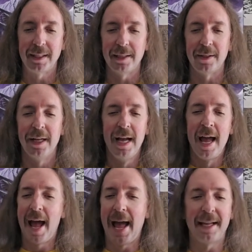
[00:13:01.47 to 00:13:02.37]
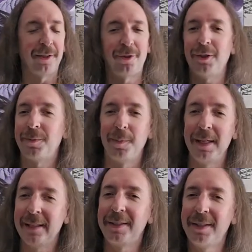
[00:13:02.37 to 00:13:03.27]
here. And just,
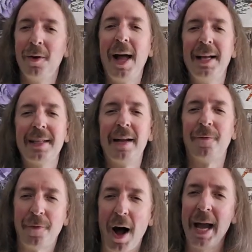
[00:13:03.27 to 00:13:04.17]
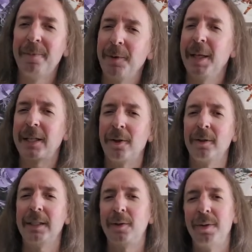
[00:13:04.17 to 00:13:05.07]
it still has that vibe from like
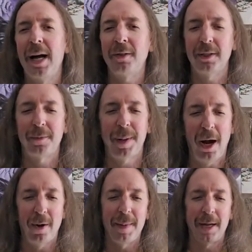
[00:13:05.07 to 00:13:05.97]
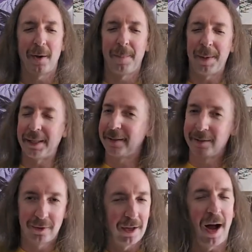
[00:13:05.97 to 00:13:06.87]
early 2000s power metal, but
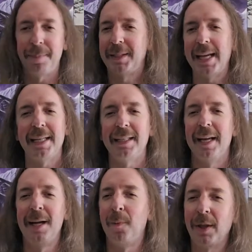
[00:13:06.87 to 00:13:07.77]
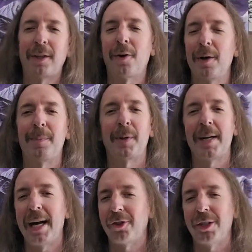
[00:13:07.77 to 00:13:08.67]
updated with current
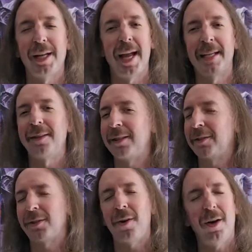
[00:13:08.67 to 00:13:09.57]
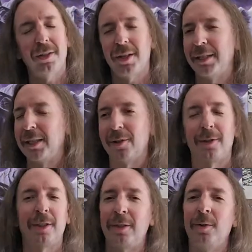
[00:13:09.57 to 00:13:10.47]
production. And the songs on
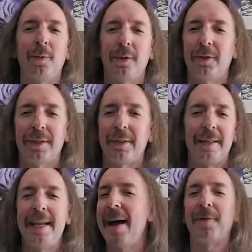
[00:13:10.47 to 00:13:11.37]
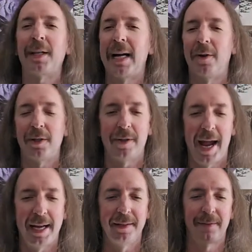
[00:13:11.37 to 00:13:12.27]
here, you will just never get out of your
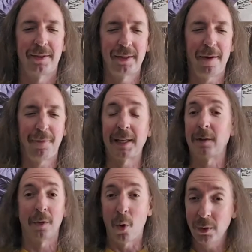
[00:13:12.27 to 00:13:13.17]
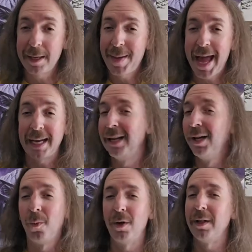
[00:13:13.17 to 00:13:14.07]
head. Stuff like Lonely Man,
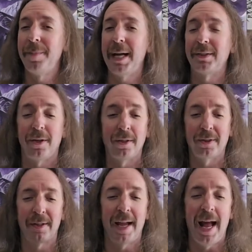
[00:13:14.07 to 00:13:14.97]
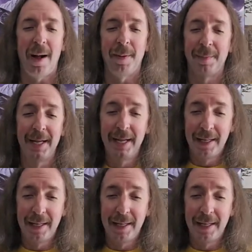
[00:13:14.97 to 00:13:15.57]
one of the best songs on the album.